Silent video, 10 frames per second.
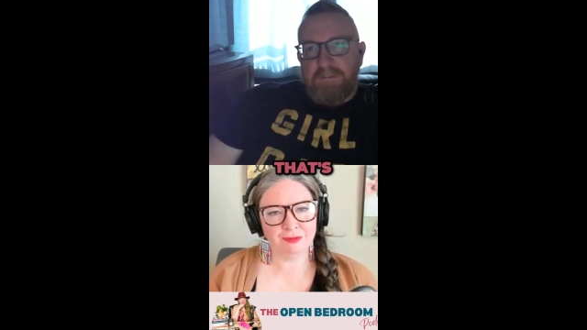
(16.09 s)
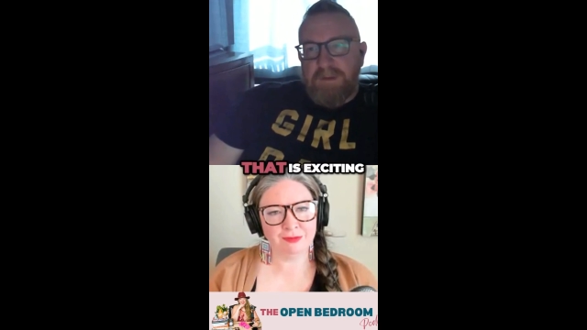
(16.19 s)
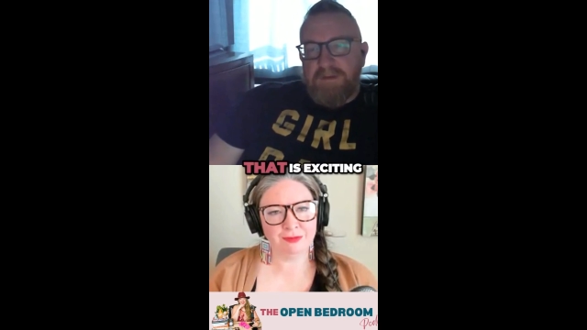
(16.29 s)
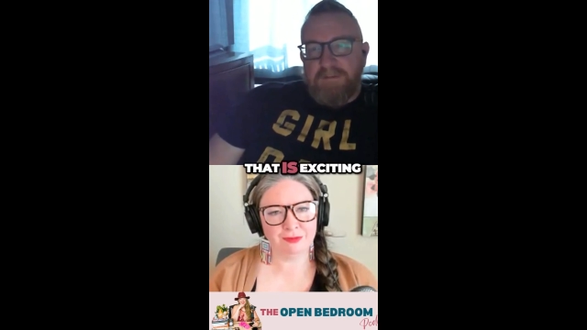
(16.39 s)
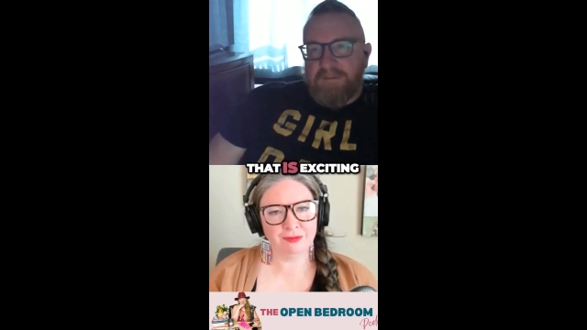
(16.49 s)

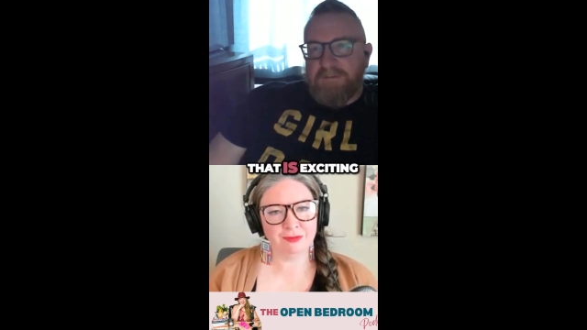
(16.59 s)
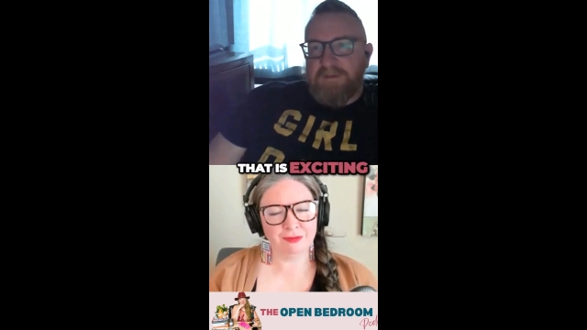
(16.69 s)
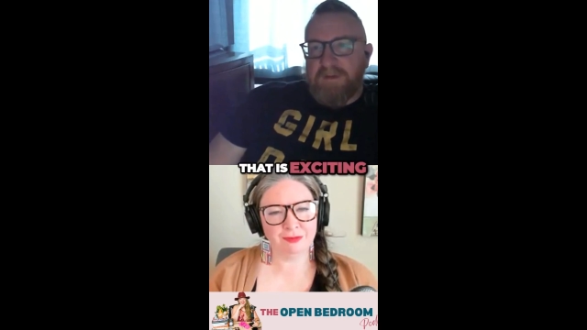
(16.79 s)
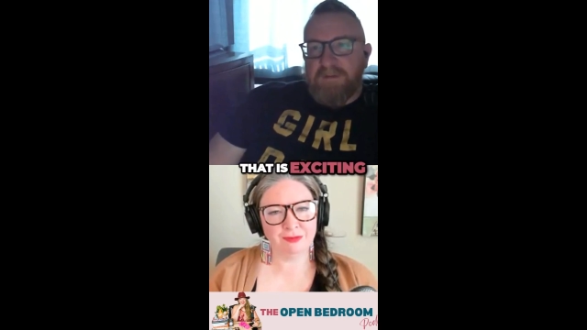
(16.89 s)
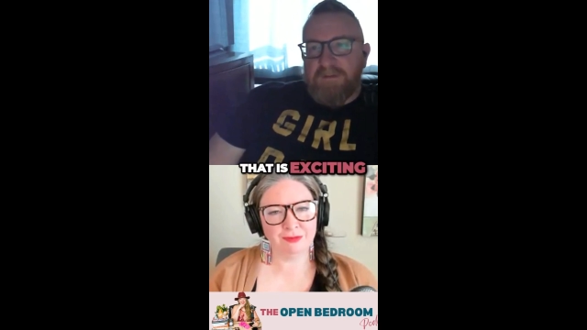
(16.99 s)
Speaker 1: that is
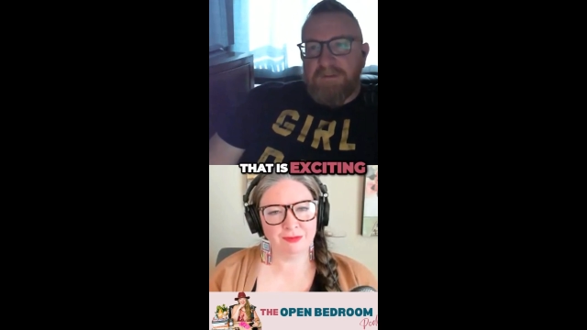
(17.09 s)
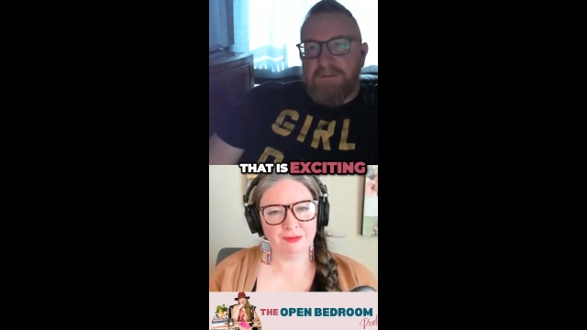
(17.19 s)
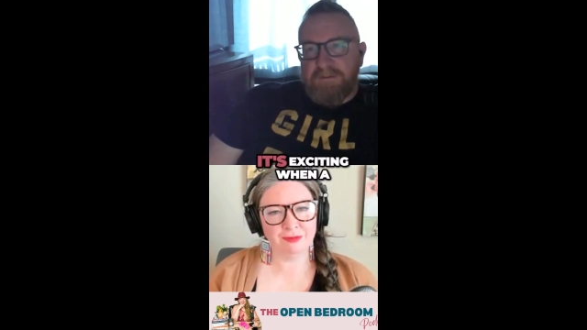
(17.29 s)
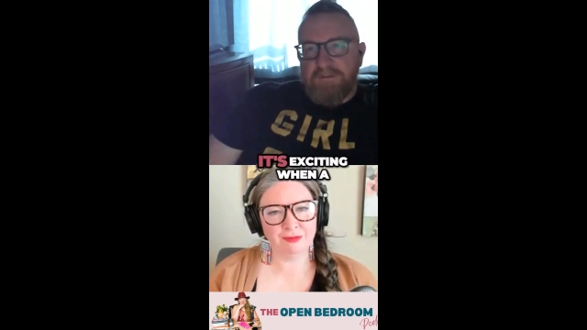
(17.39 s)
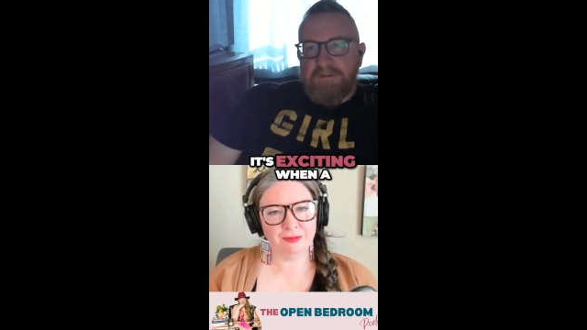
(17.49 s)
exciting
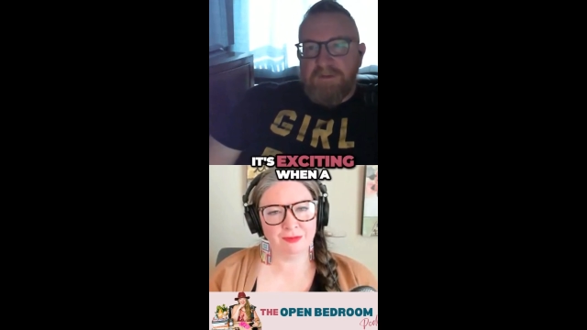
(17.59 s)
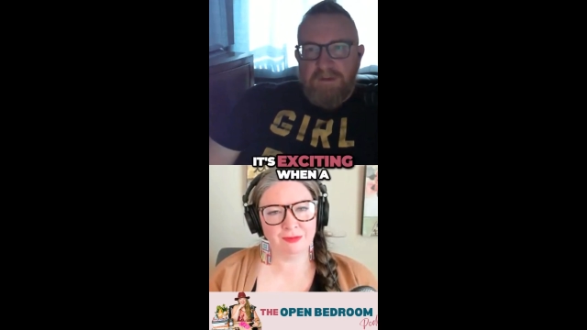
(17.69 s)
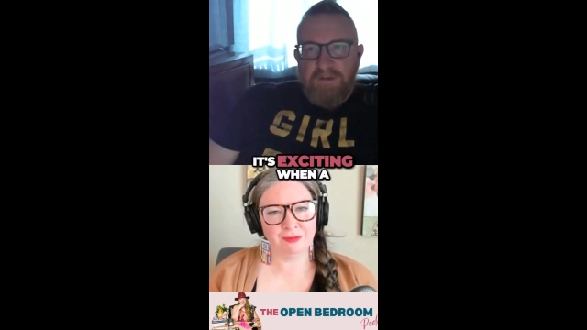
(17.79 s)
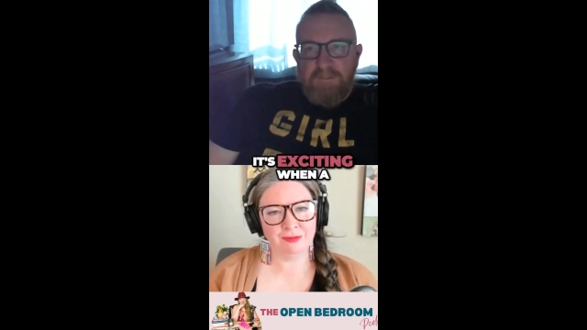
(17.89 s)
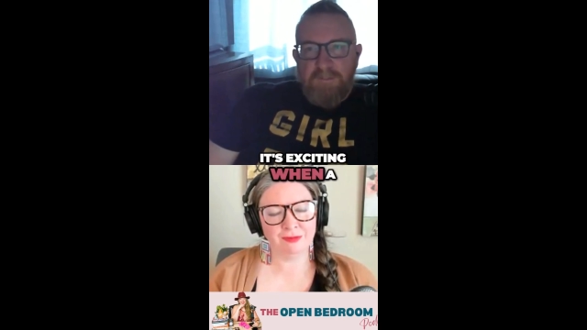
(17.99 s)
it's
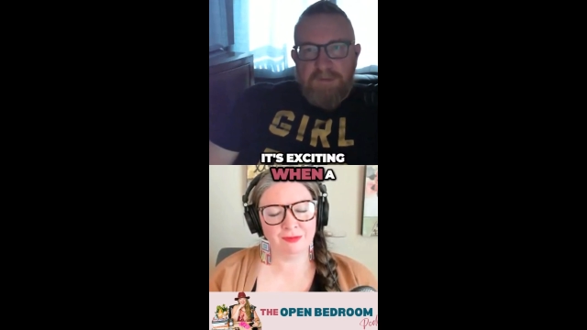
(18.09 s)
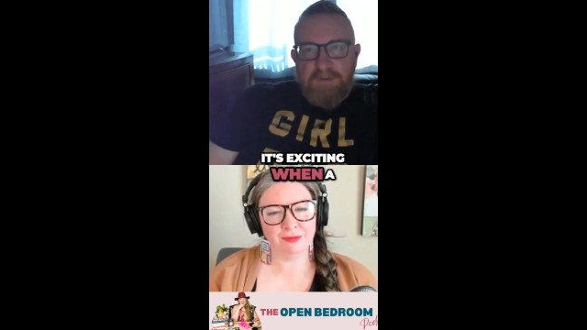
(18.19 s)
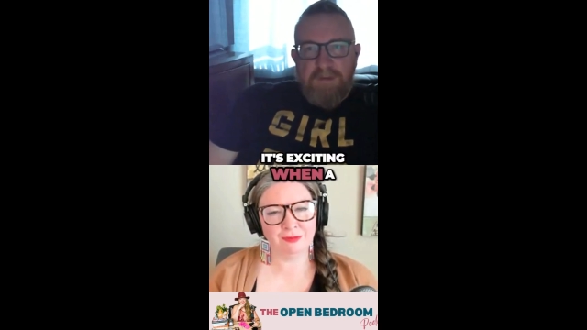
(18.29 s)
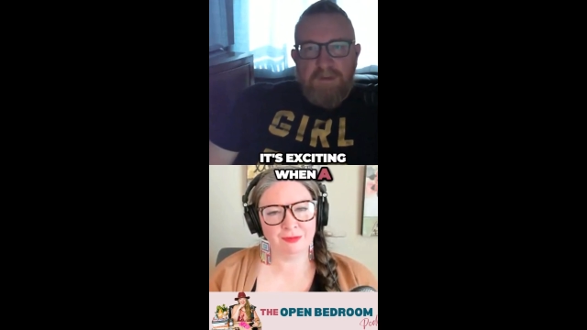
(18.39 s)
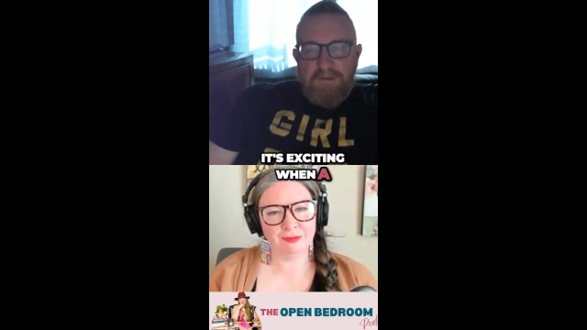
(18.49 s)
exciting
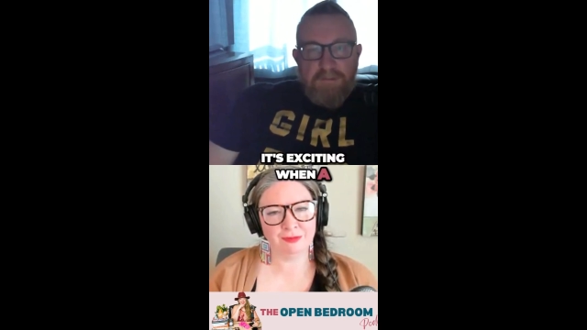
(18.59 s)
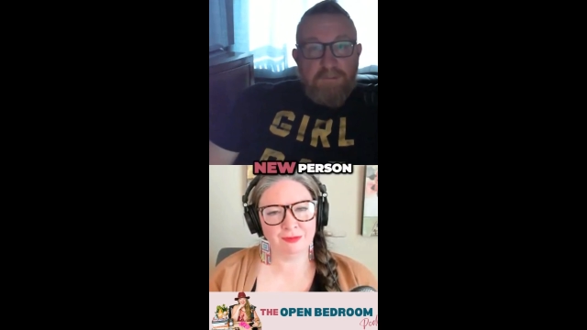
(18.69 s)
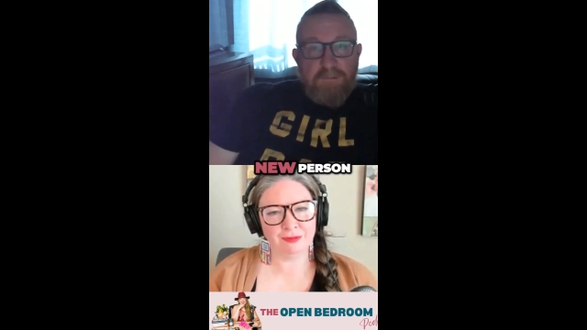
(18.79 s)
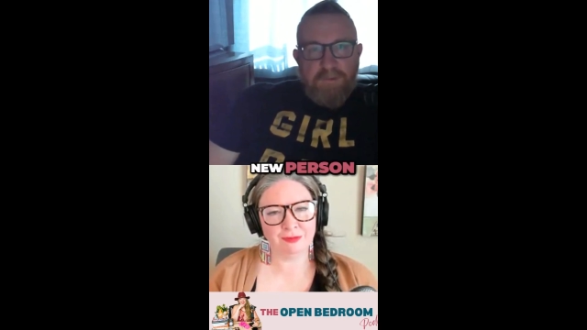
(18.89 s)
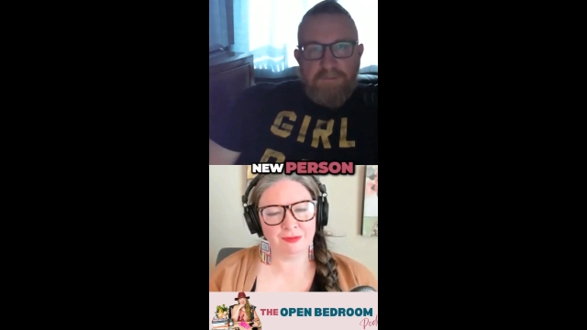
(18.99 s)
when a
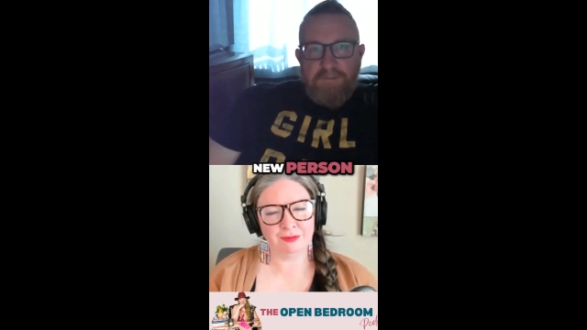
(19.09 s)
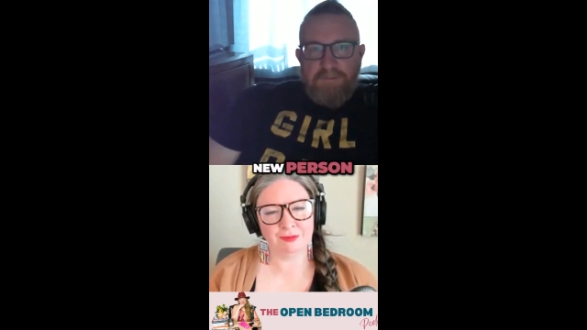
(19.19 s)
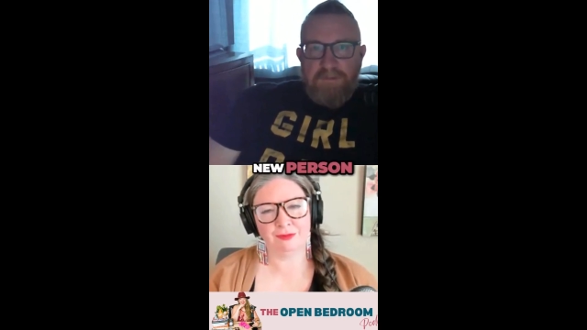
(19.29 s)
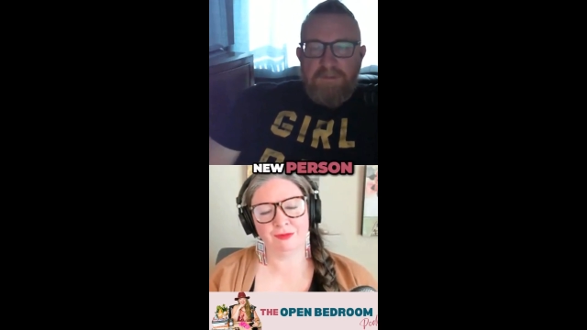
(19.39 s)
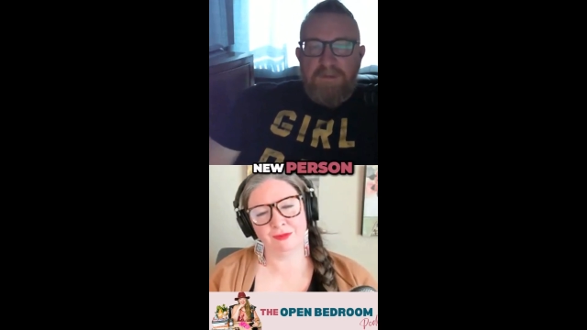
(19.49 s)
new
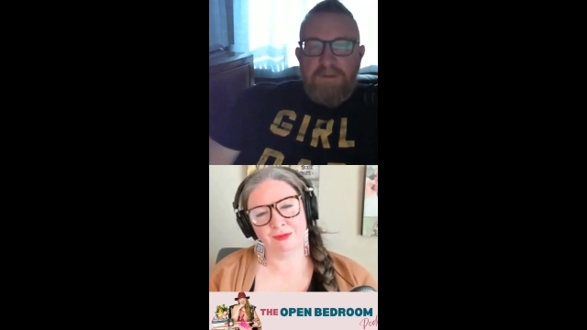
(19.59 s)
person